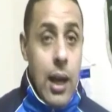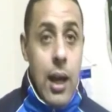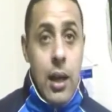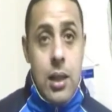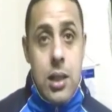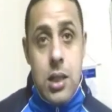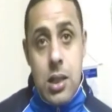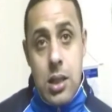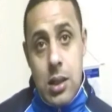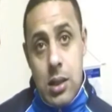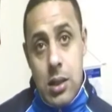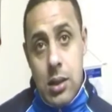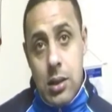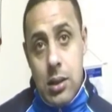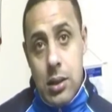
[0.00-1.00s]

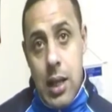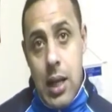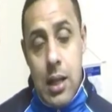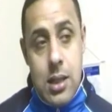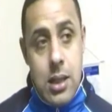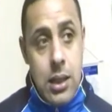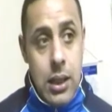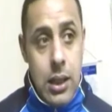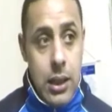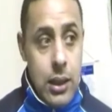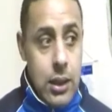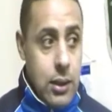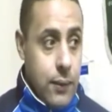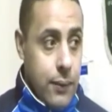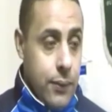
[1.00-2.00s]
Ellis
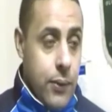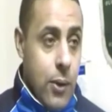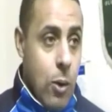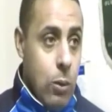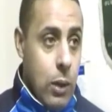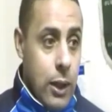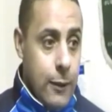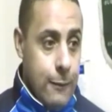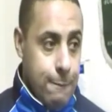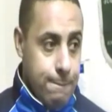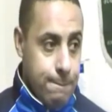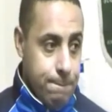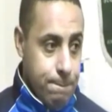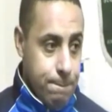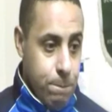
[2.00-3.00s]
Ealing and Foley,
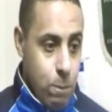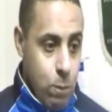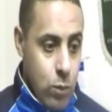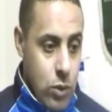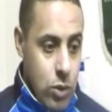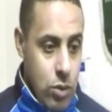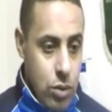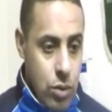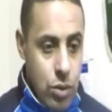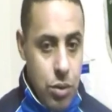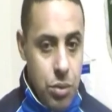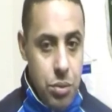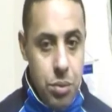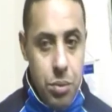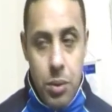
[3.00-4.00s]

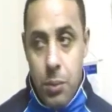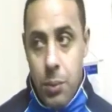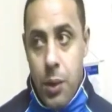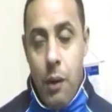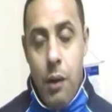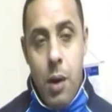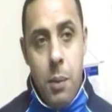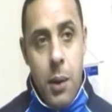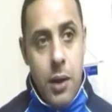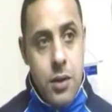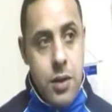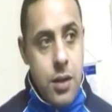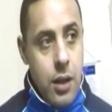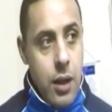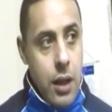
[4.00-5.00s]
who were on the
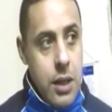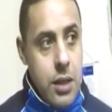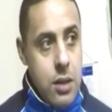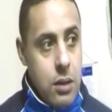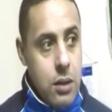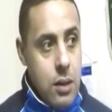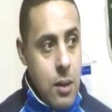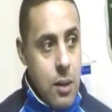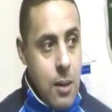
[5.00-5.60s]
bench tonight,